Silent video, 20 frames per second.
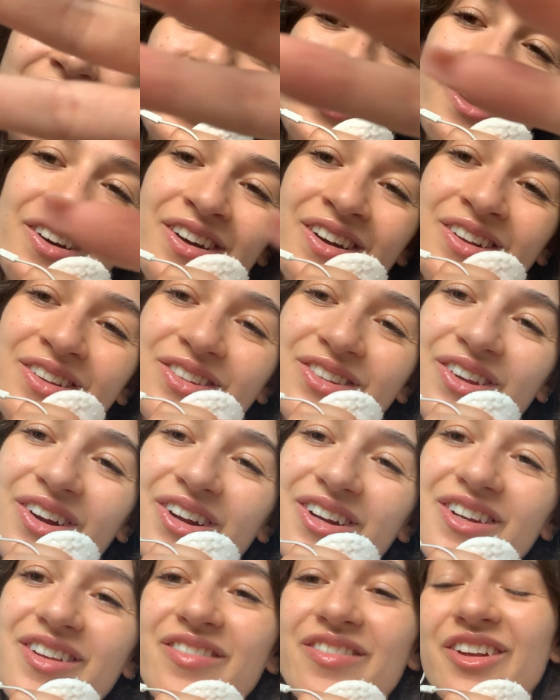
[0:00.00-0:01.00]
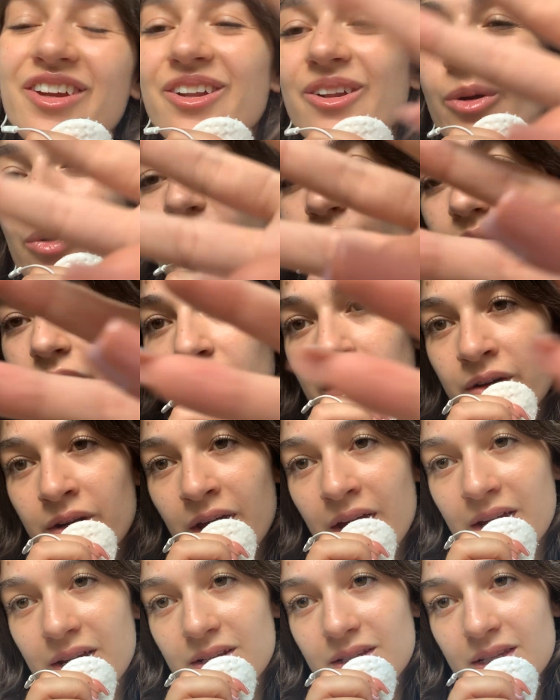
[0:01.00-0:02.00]
You're going to start to feel a real
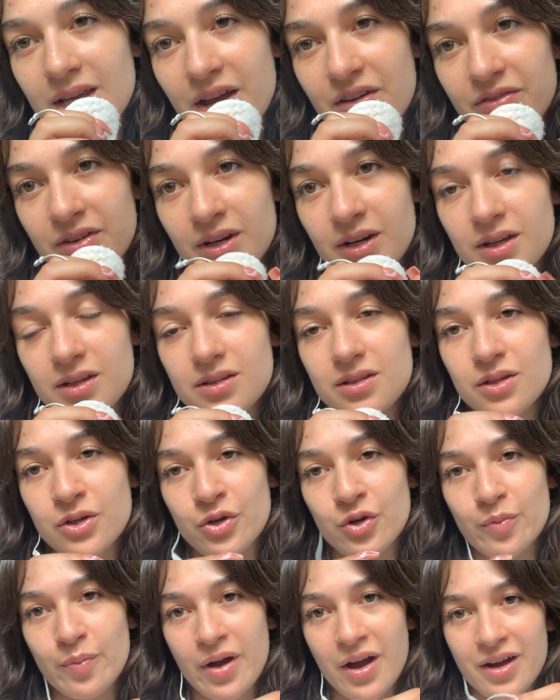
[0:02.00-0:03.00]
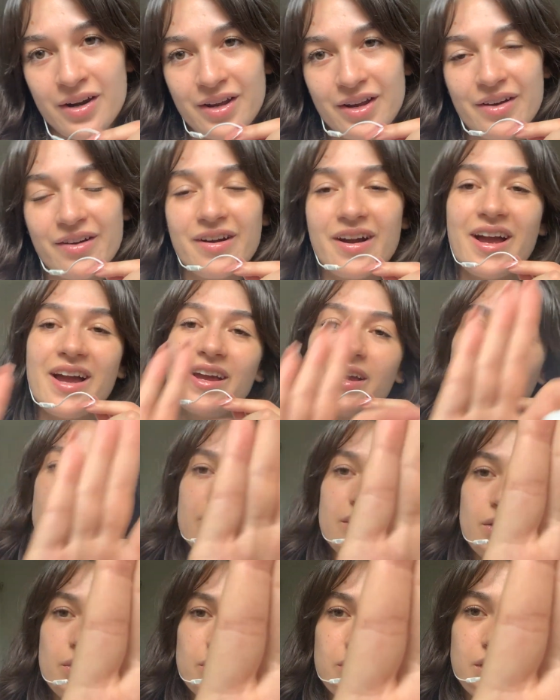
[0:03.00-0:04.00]
nice heaviness in your body, okay?
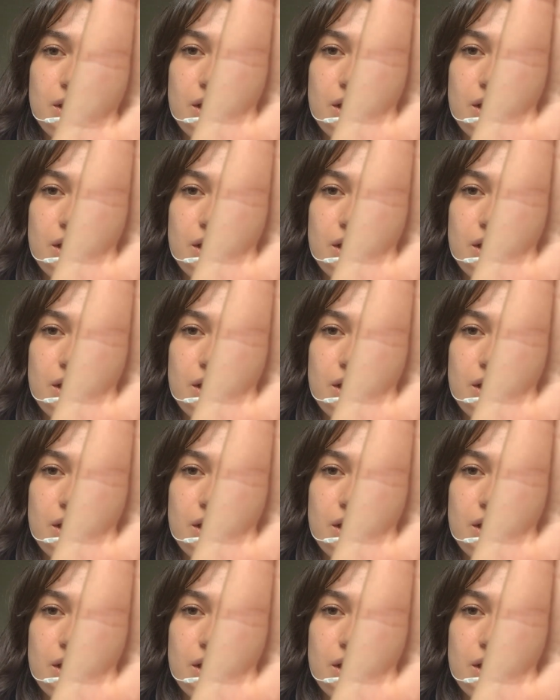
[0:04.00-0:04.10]
Don't